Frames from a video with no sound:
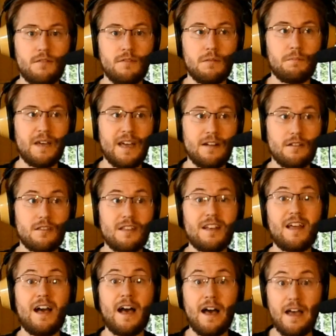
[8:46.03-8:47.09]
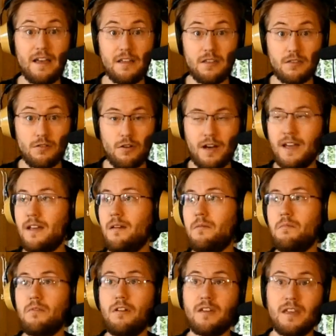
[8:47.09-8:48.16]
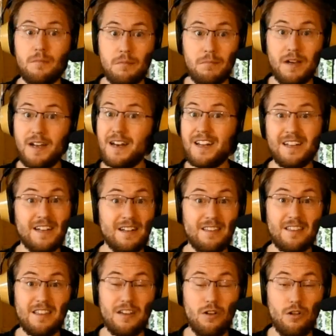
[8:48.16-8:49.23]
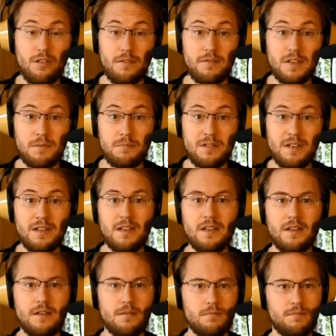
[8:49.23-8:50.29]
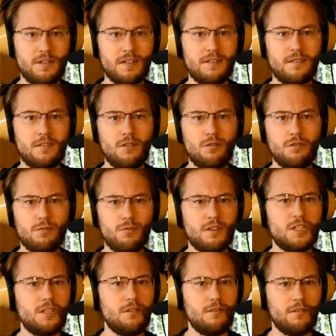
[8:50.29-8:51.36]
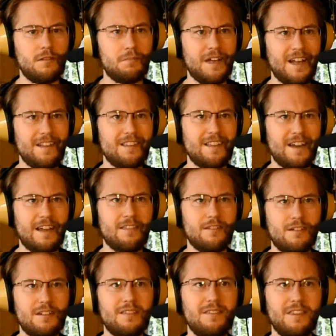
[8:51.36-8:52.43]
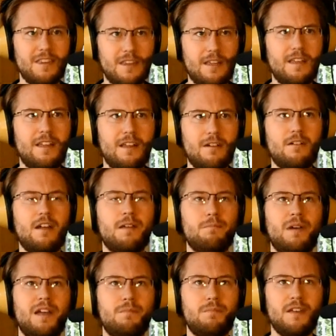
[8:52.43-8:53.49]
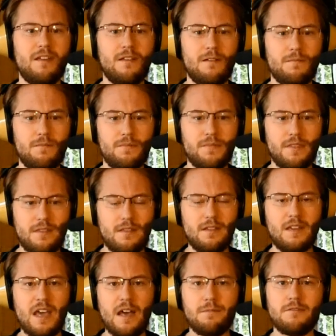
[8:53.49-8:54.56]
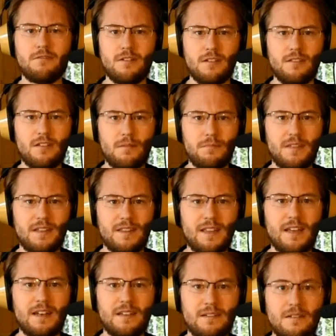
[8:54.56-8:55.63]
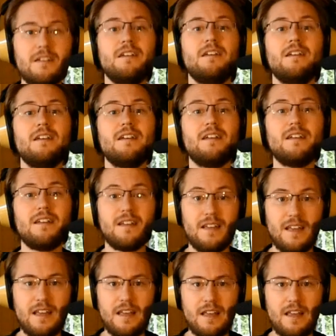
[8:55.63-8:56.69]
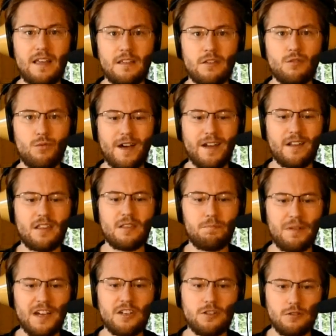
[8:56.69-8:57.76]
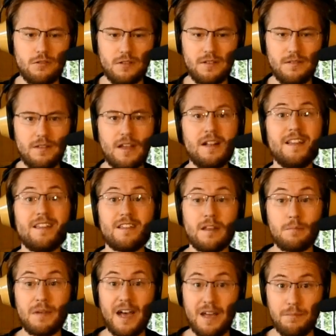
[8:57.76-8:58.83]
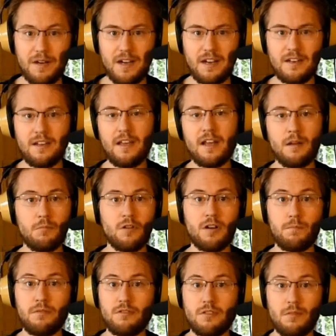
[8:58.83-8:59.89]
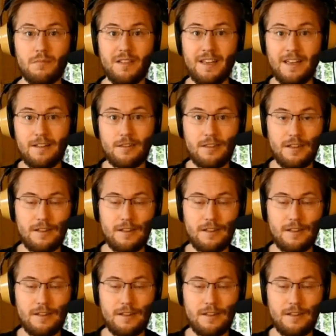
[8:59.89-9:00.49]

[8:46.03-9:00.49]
of the bands that I saw, keep in mind I didn't see all of them, but those were two of the bands that I thought, here I might be capturing something that is quite special, at least in my mind. And I'm going to put some links